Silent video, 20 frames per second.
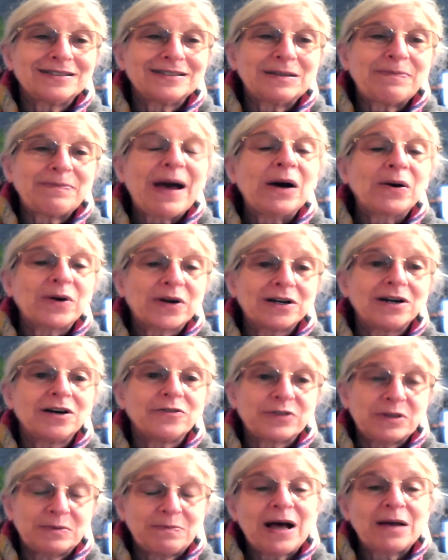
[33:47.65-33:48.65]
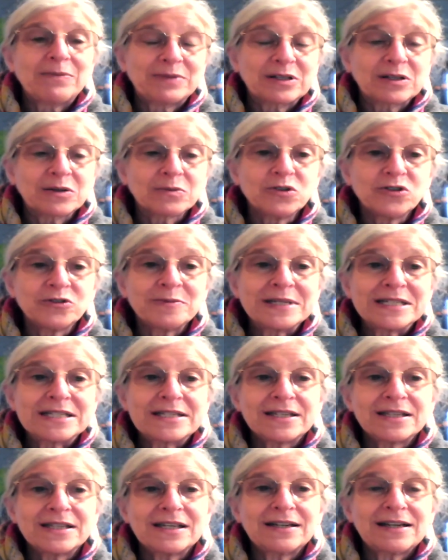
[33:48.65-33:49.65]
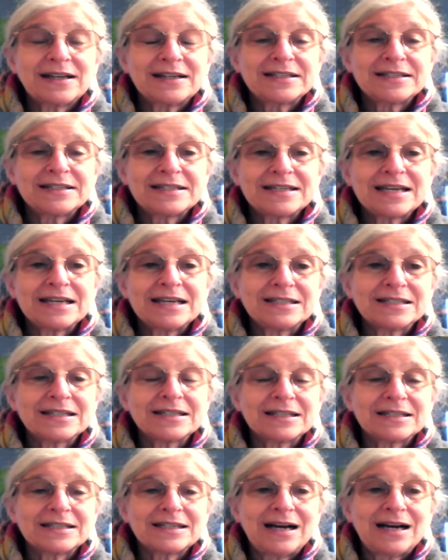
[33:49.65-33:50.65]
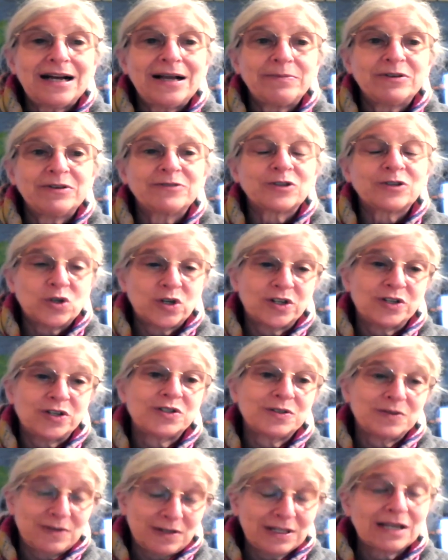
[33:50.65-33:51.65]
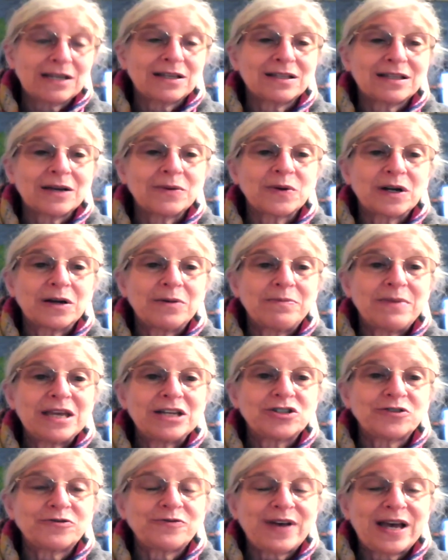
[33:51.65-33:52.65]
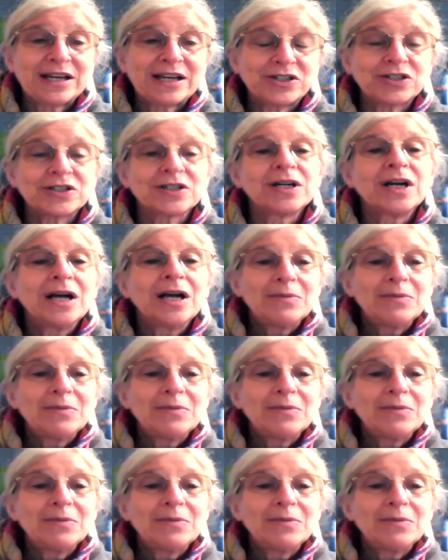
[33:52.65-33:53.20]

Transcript: the power of the popular movements in the United States at the time, of course, they, they were a major factor,